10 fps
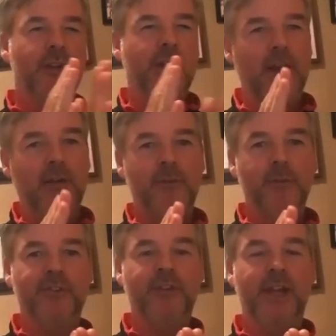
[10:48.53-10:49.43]
Then after
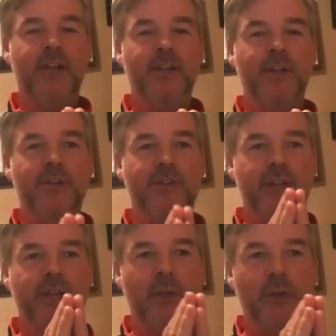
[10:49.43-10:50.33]
about 10 years,
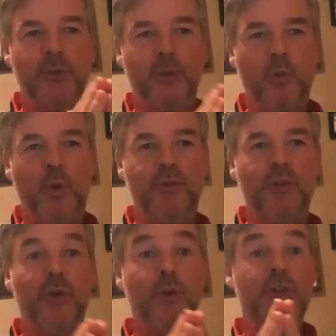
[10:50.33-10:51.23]
they included the what
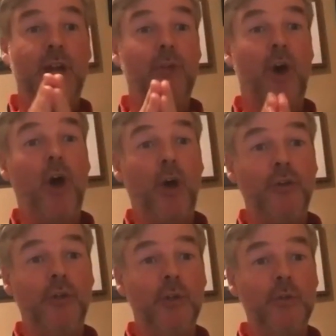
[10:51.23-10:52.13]
to coach and the how
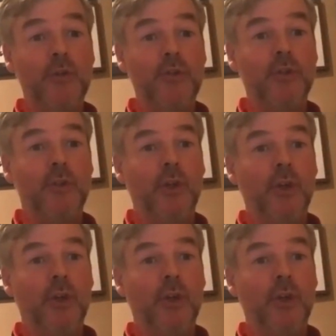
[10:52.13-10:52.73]
to coach.